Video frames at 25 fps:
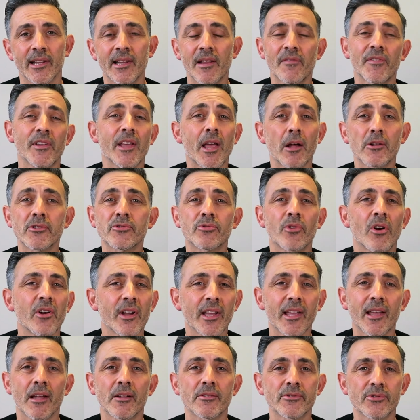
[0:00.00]
And if it goes wrong,
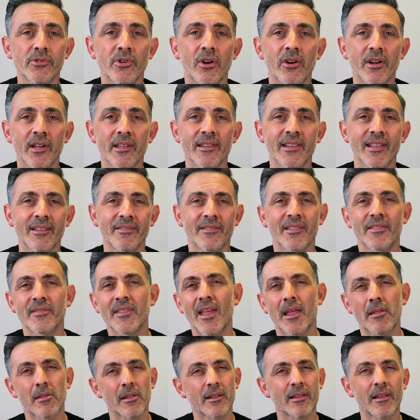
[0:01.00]
it goes wrong, and then
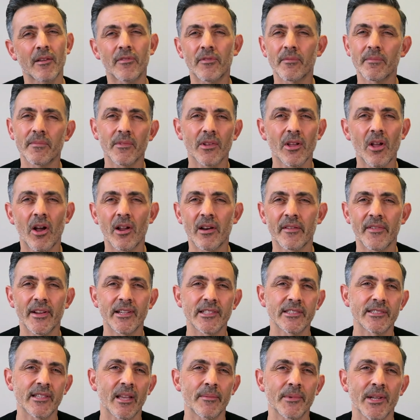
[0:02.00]
there's a different kind of
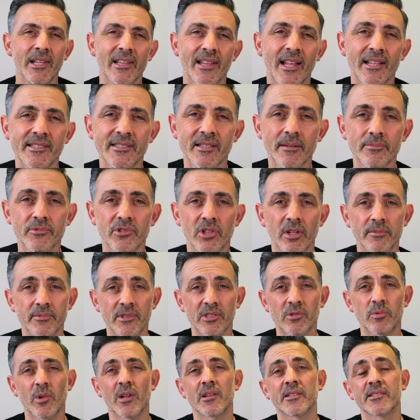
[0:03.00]
entertainment in that sometimes
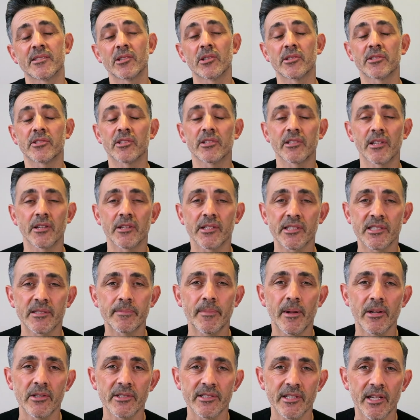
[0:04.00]
as well, as long as I don't
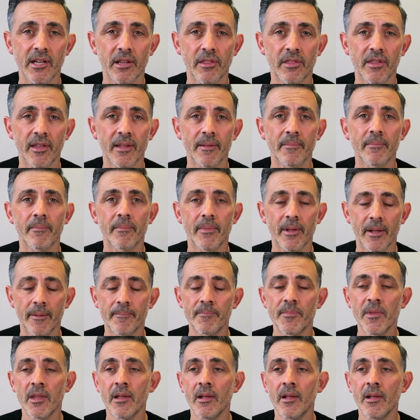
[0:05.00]
expose anything. But